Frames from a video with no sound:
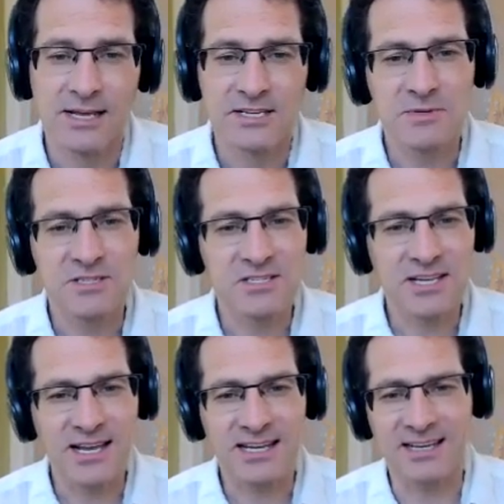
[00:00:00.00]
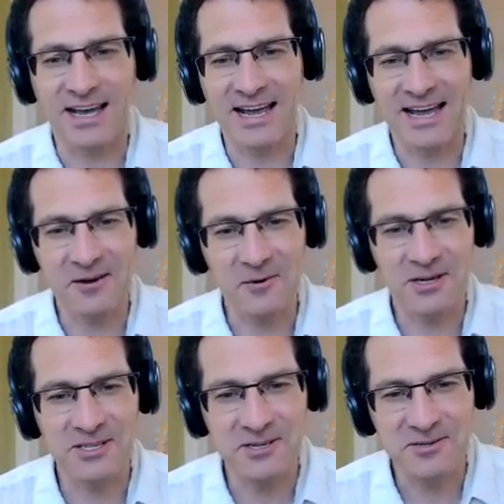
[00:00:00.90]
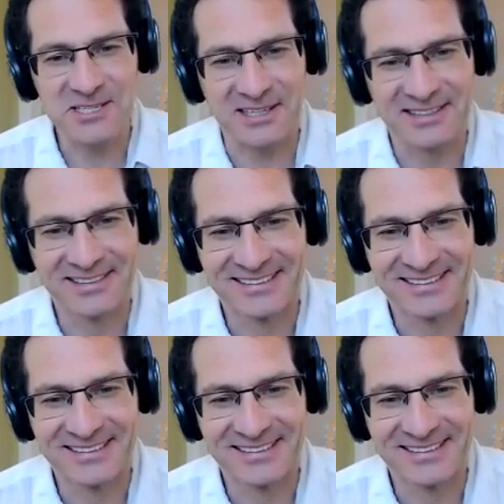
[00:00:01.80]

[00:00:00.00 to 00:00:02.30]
So, Mr. Stay, how are you, sir?